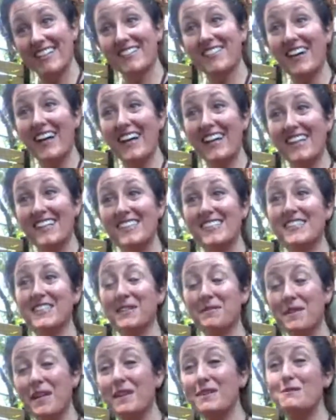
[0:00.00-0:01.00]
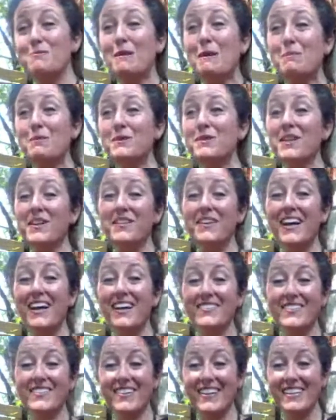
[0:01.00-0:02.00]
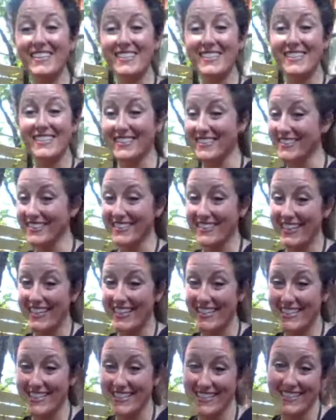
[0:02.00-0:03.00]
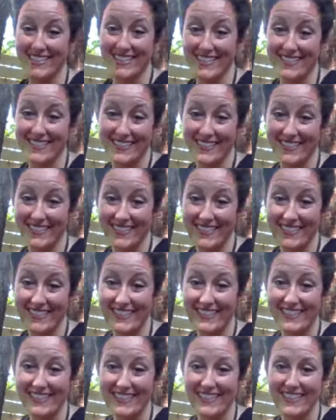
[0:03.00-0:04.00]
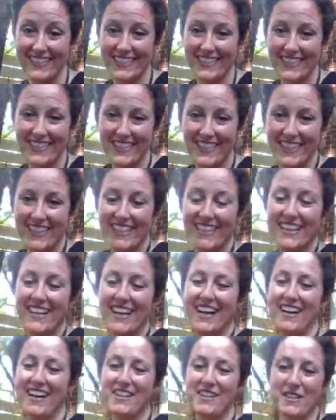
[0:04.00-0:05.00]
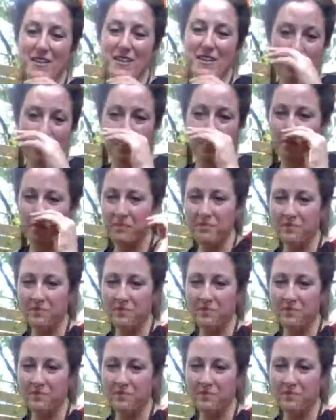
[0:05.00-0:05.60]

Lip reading: Right? Because sometimes people don't have the right sunglasses on.